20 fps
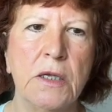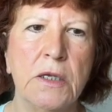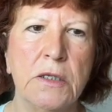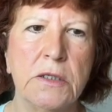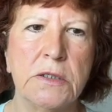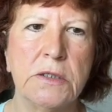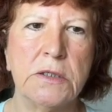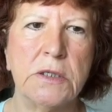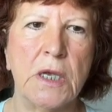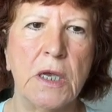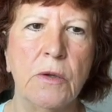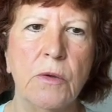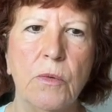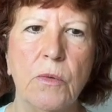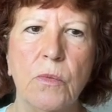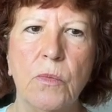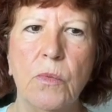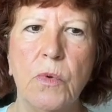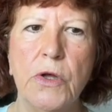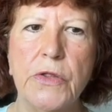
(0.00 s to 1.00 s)
So
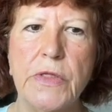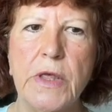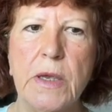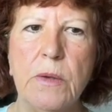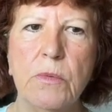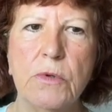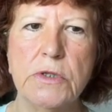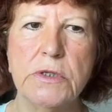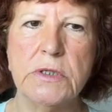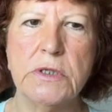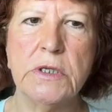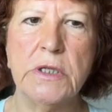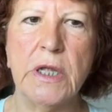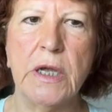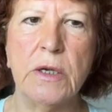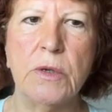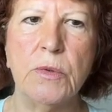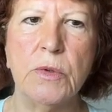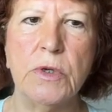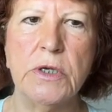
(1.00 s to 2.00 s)
what they want to
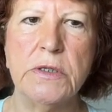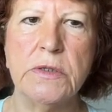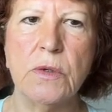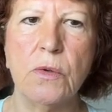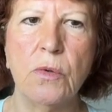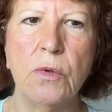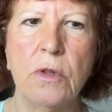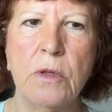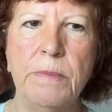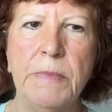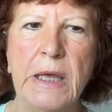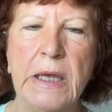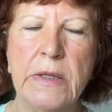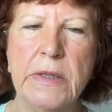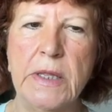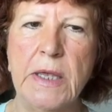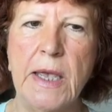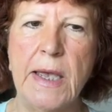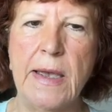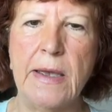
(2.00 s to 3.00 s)
know is all about
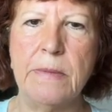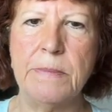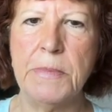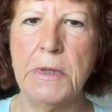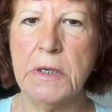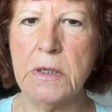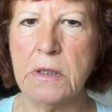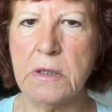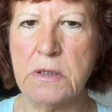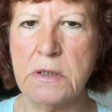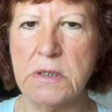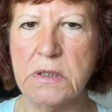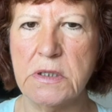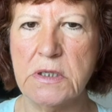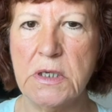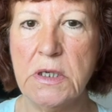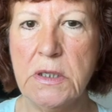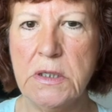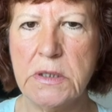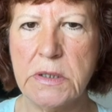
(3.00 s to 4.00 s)
the applicant's
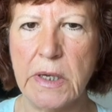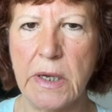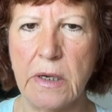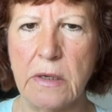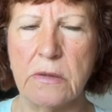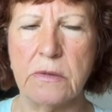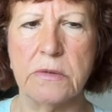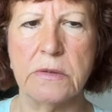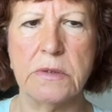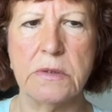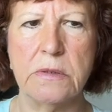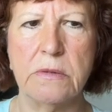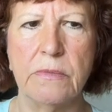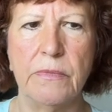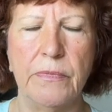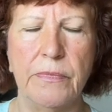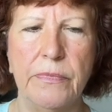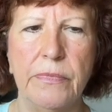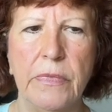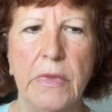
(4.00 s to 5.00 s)
details.
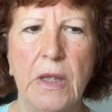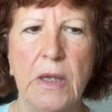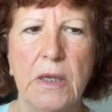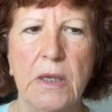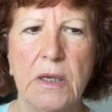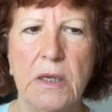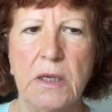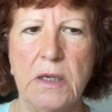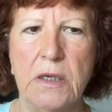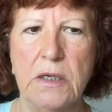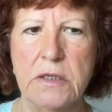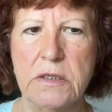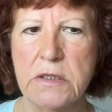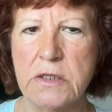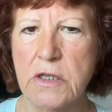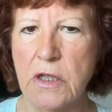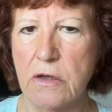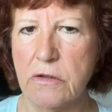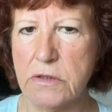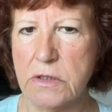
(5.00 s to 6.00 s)
It's
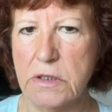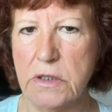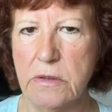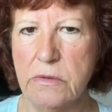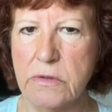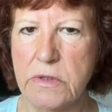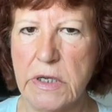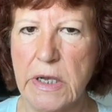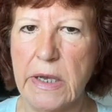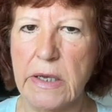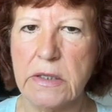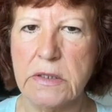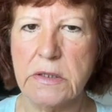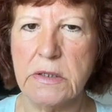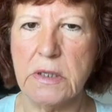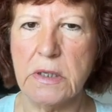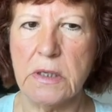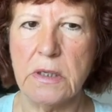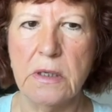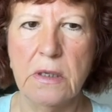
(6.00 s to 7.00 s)
not too
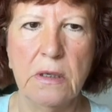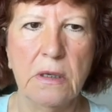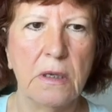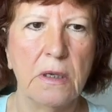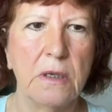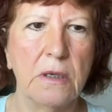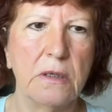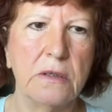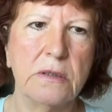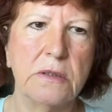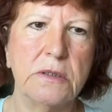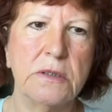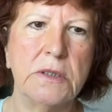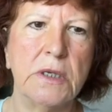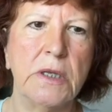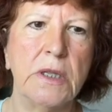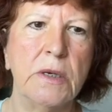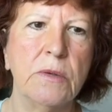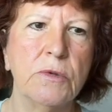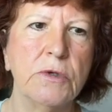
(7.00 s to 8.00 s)
taxing,
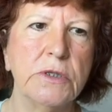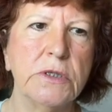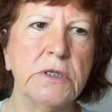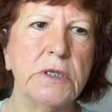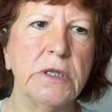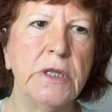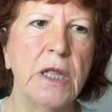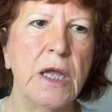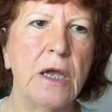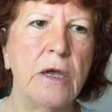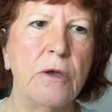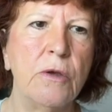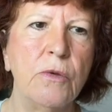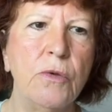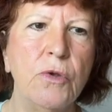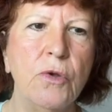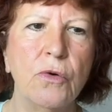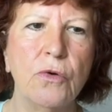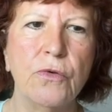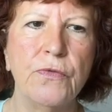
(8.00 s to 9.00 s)
so they want to know
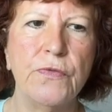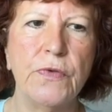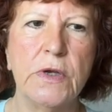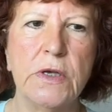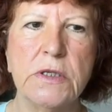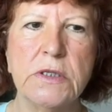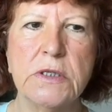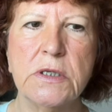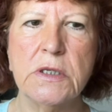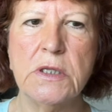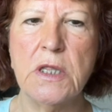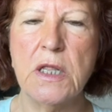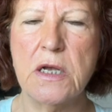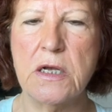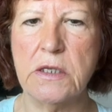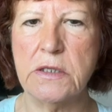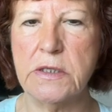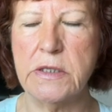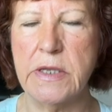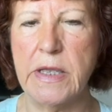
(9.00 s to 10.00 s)
your first and
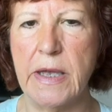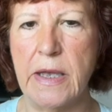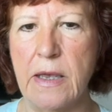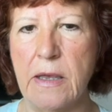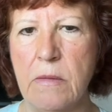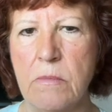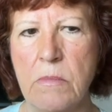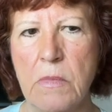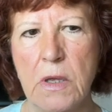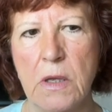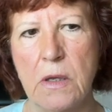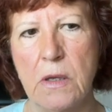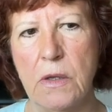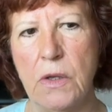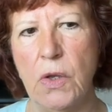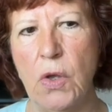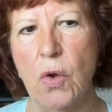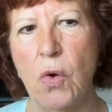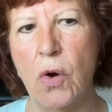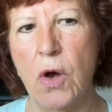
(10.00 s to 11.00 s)
last name,
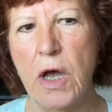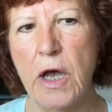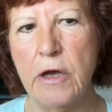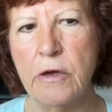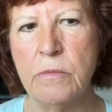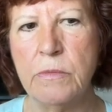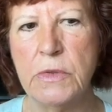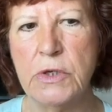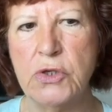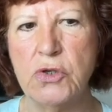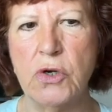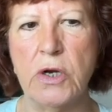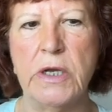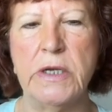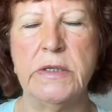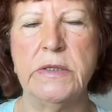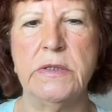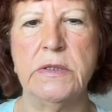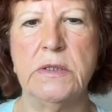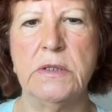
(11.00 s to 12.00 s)
your home
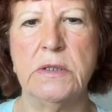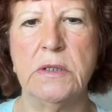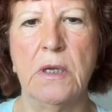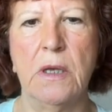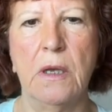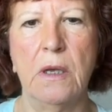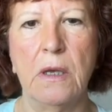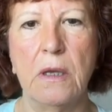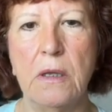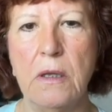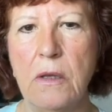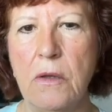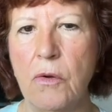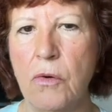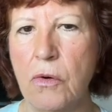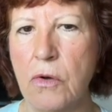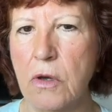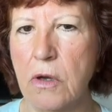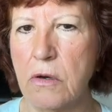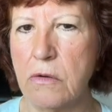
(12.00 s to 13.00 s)
address,
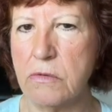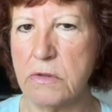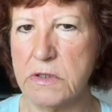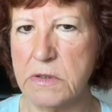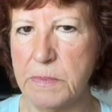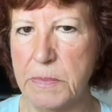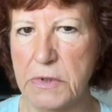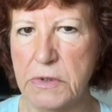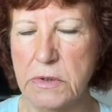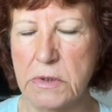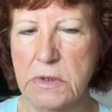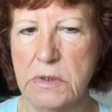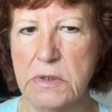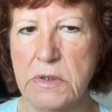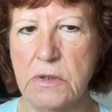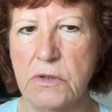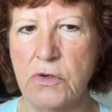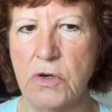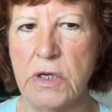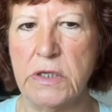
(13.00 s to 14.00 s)
your correspondence
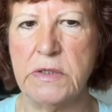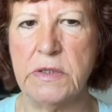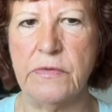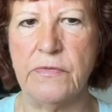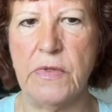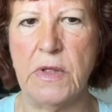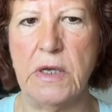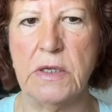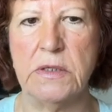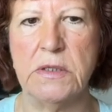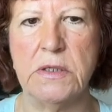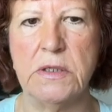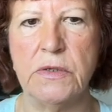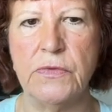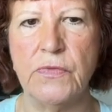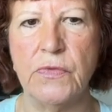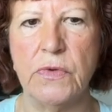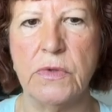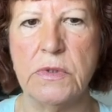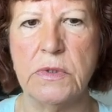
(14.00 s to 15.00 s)
address if that's
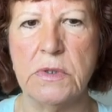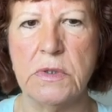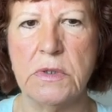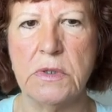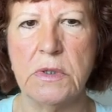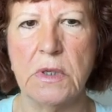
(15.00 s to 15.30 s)
different,